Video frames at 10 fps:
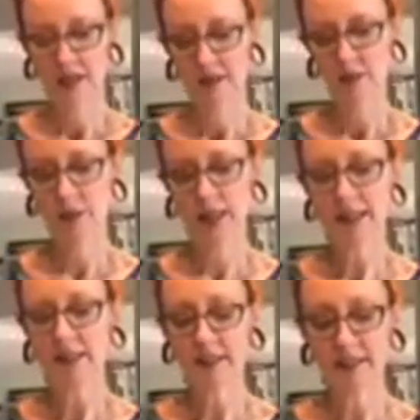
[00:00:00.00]
So a lot
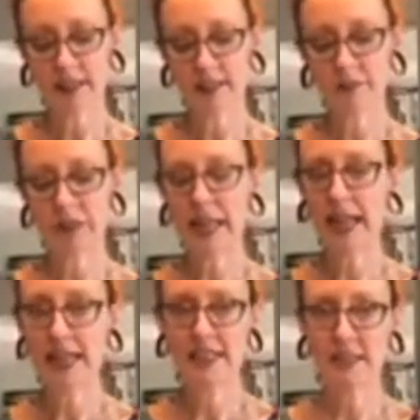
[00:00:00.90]
of these things
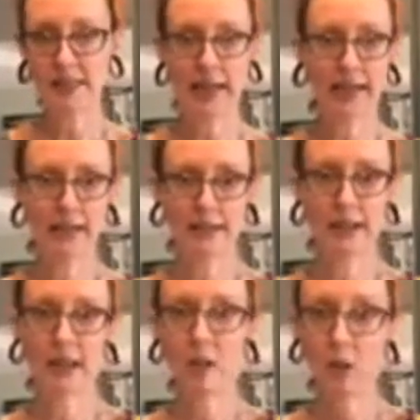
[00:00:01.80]
play into that, and
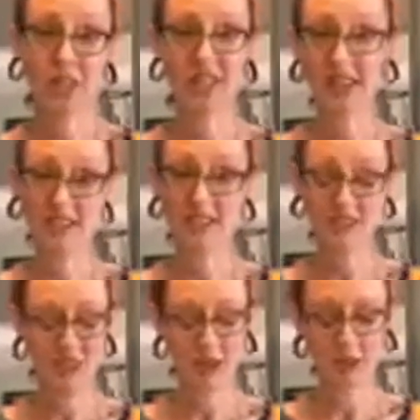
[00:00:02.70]
they all work together,
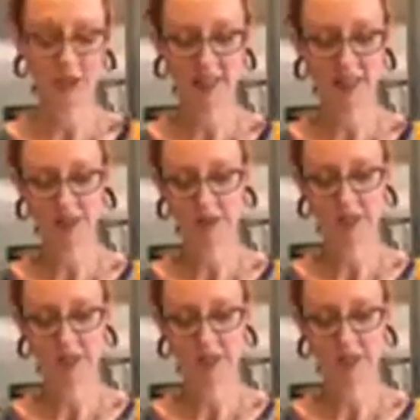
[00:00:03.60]
if you notice that too.